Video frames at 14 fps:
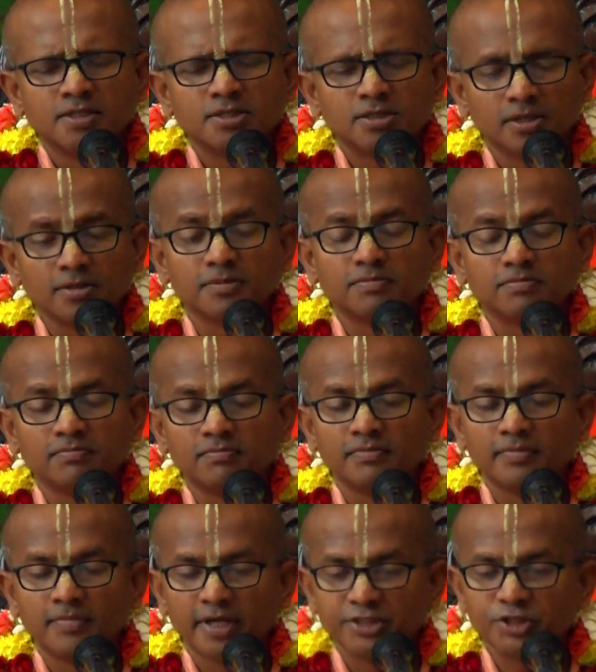So
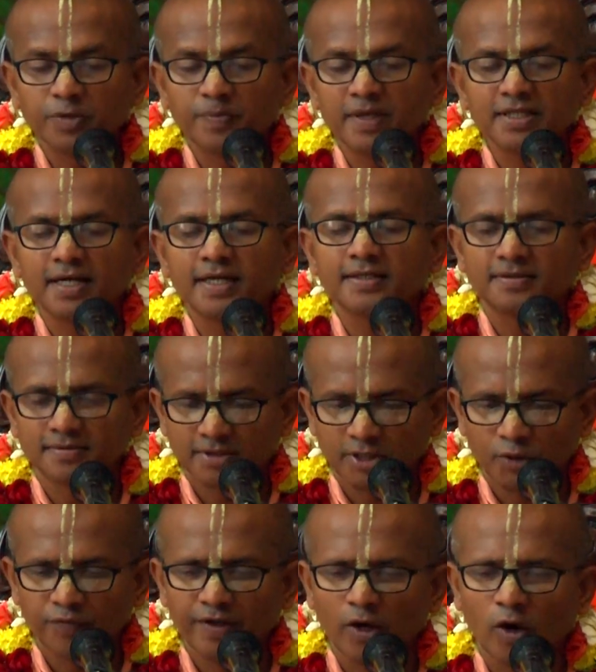it should be that, you
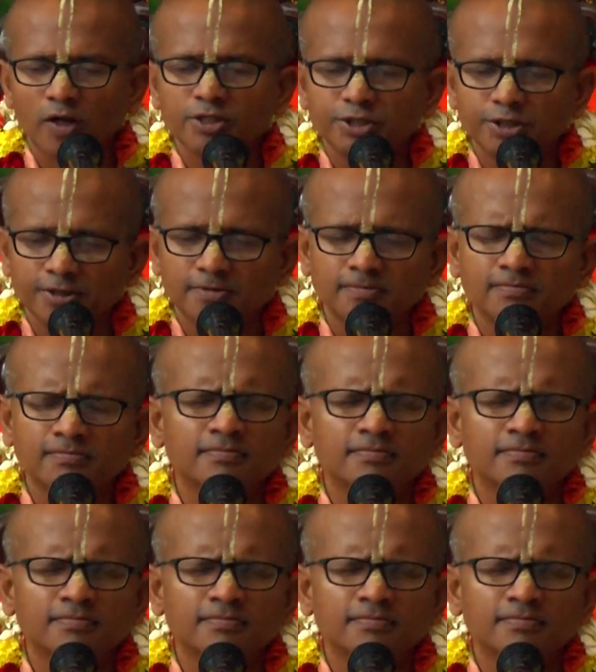know, we all should